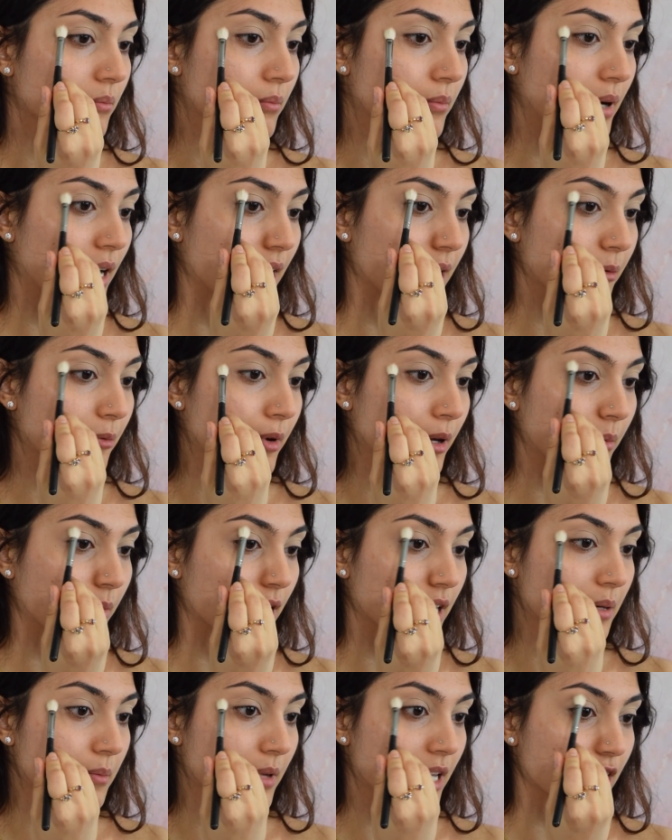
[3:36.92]
but we
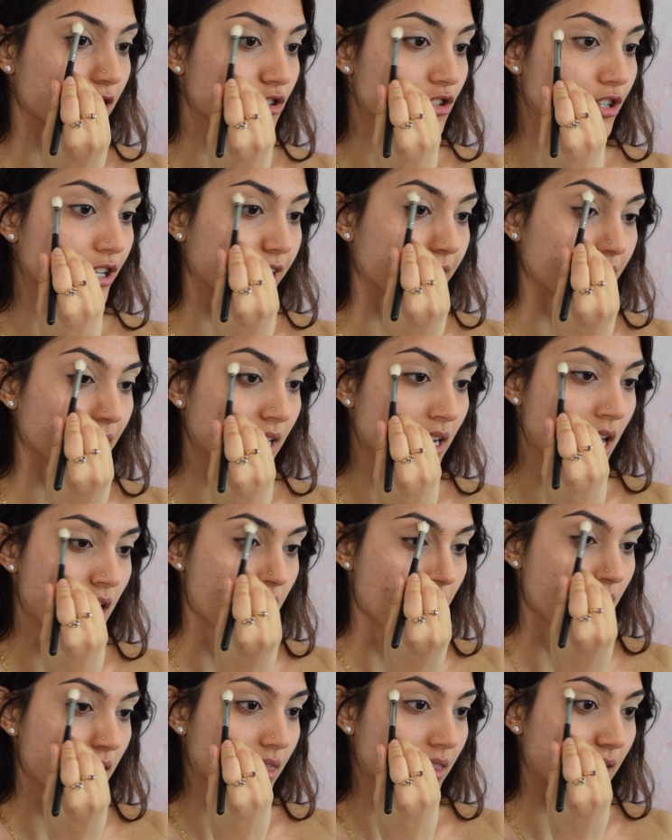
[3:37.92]
want to make sure
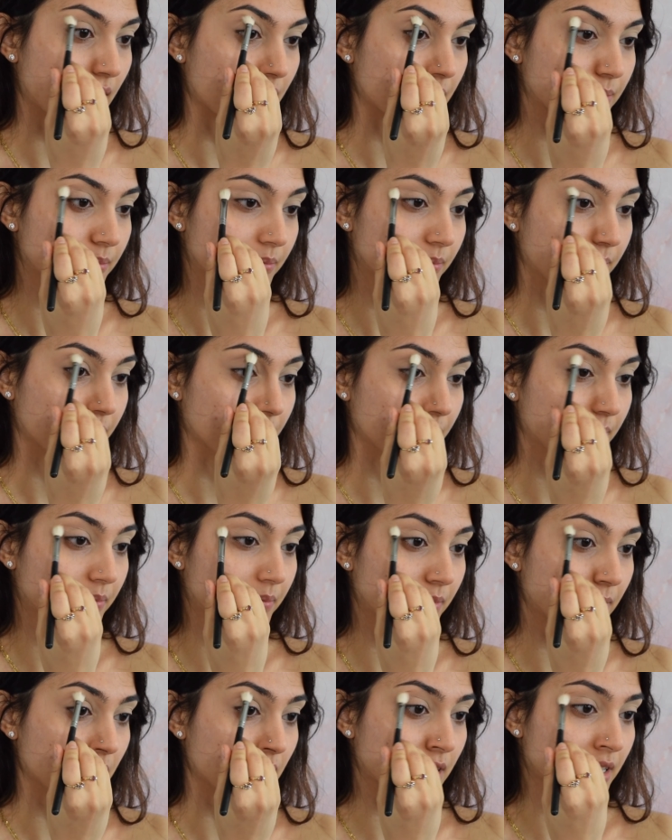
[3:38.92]
that
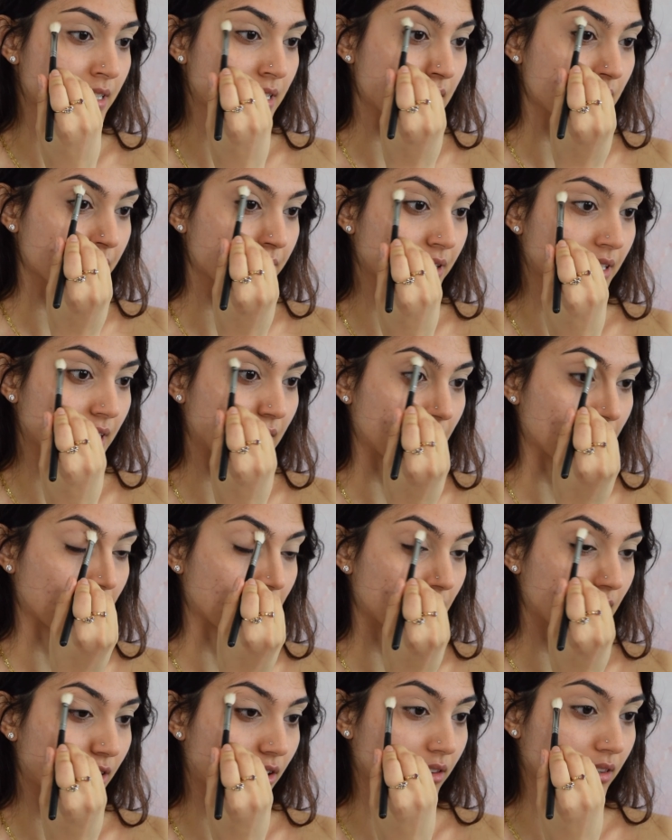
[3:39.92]
there isn't really
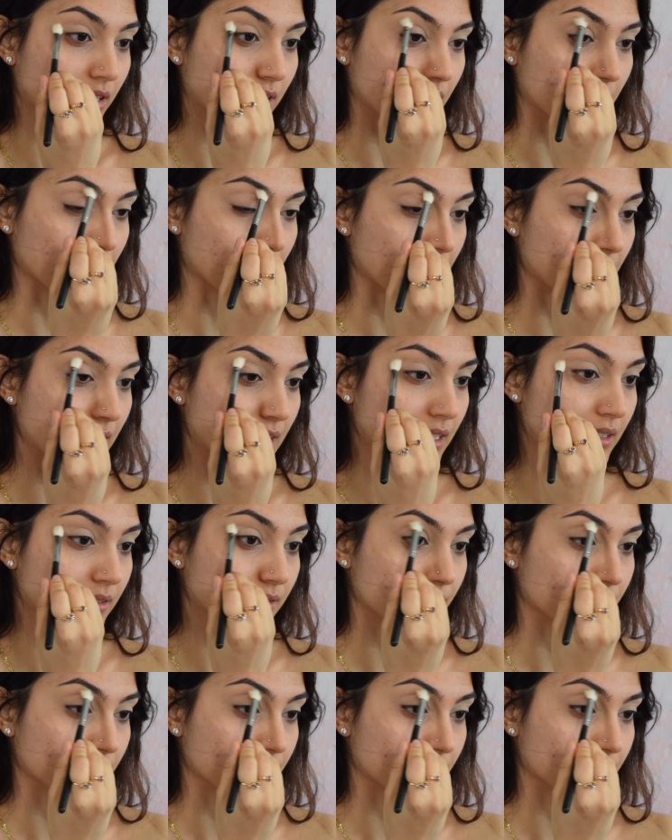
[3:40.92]
anything on the lid.